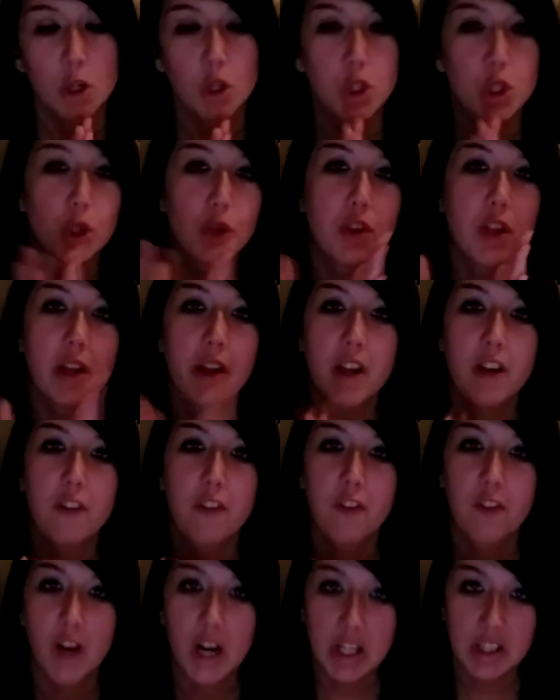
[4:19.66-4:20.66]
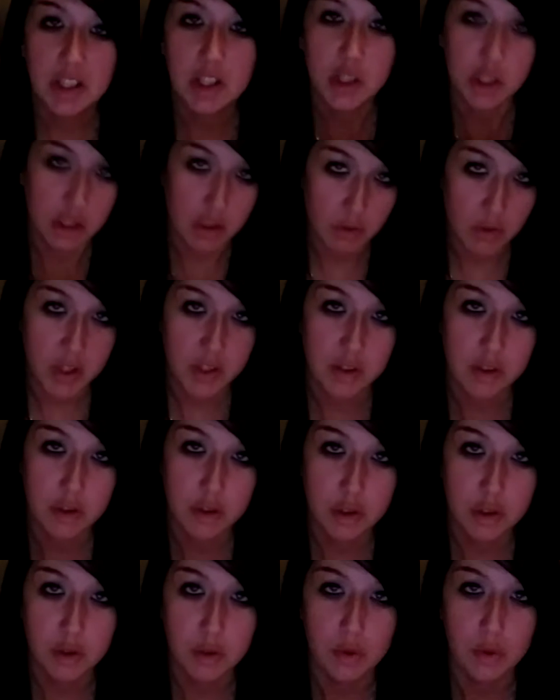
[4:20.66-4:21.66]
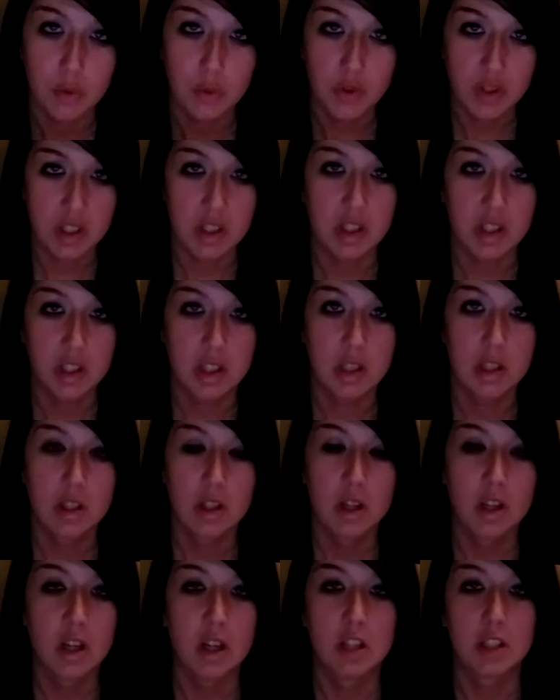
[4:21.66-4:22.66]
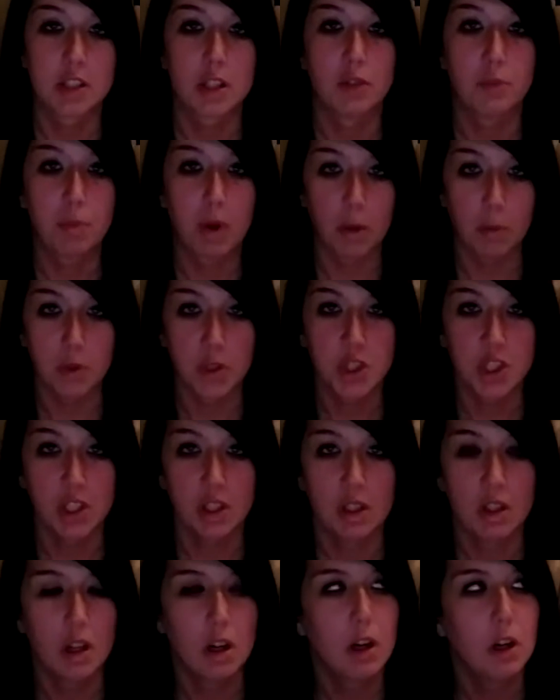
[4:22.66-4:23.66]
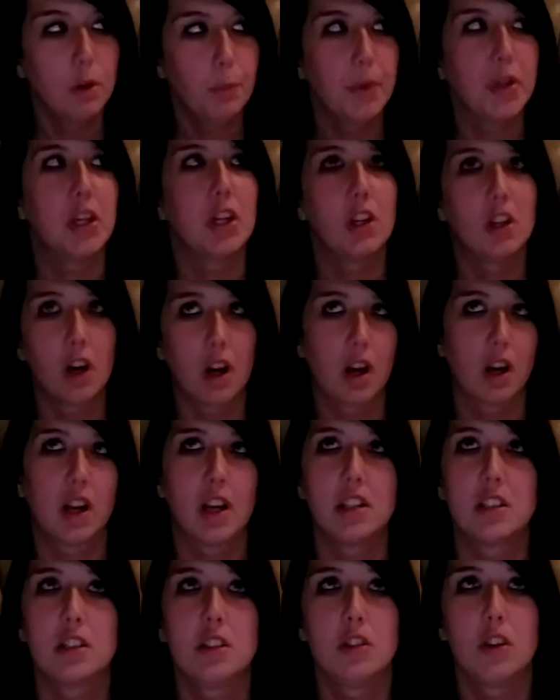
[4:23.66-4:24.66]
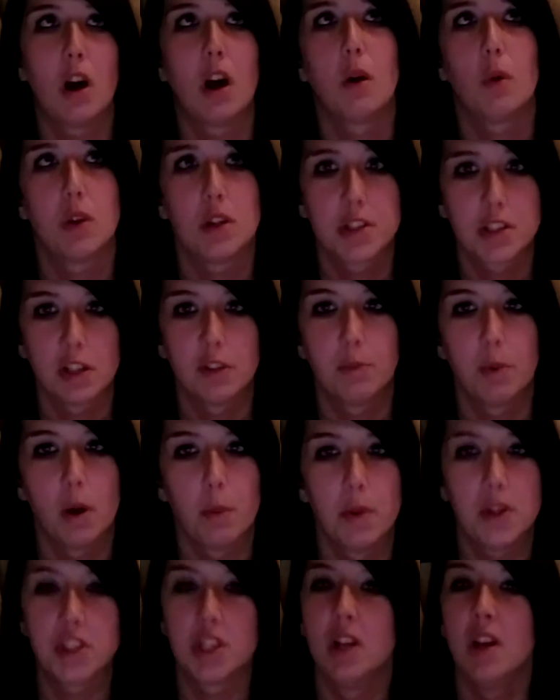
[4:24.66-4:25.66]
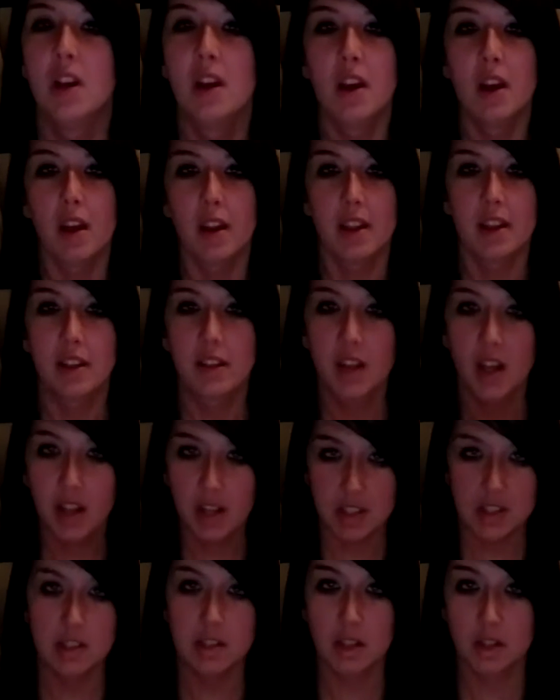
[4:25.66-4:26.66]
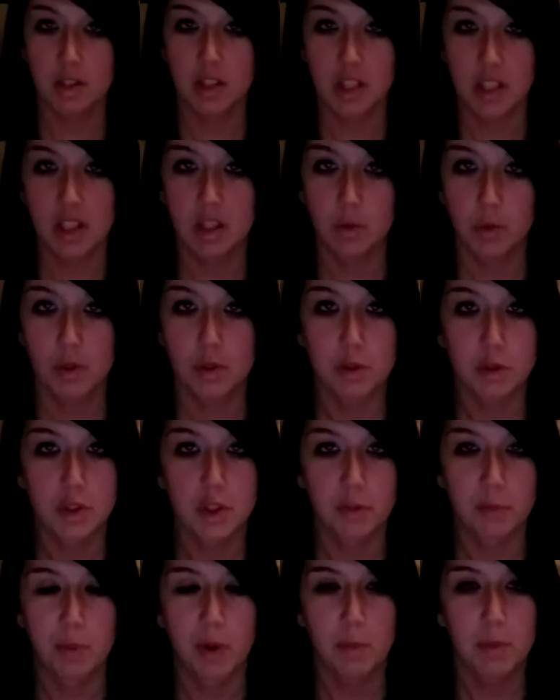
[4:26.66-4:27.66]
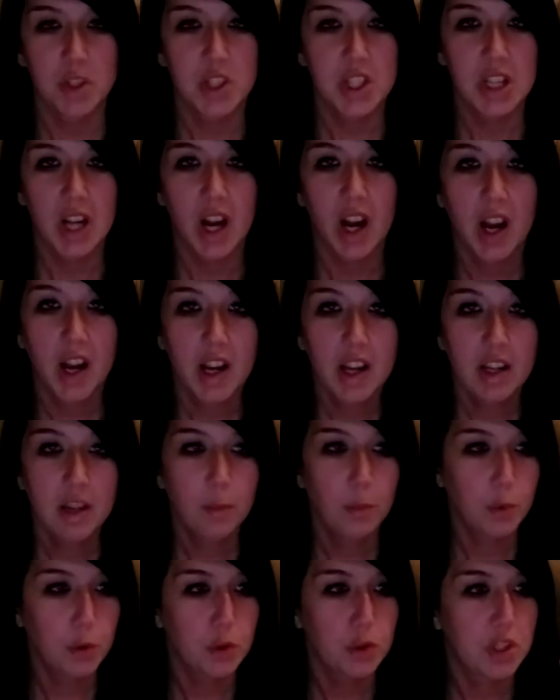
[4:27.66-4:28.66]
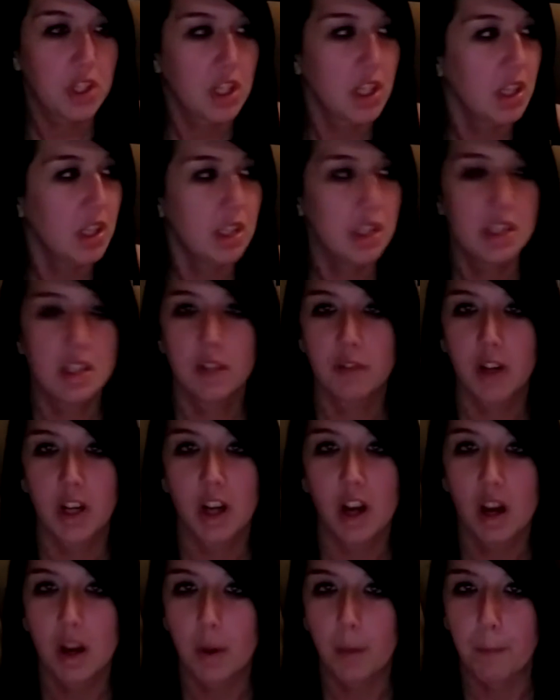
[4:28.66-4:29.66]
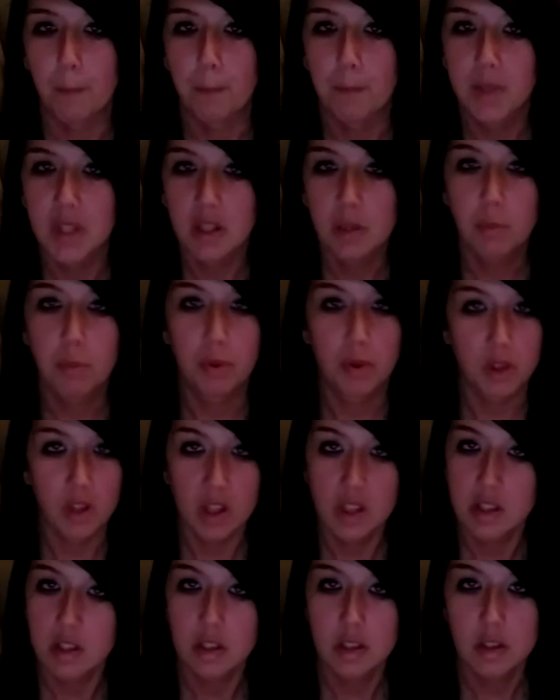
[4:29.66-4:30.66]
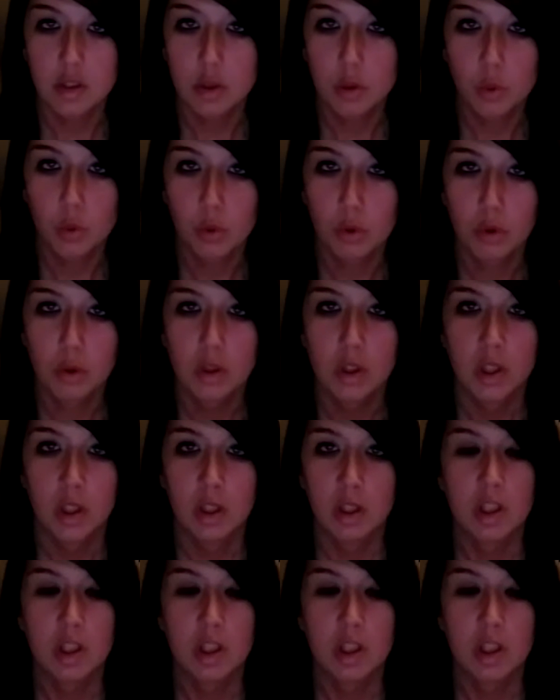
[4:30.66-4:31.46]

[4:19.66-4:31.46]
so then I finally surrendered to the self-publishing. Oh my God, I did not want to self-publish. And again, it's nothing to anyone else who's self-publishing. I am one of those kids that if I got a B plus in school,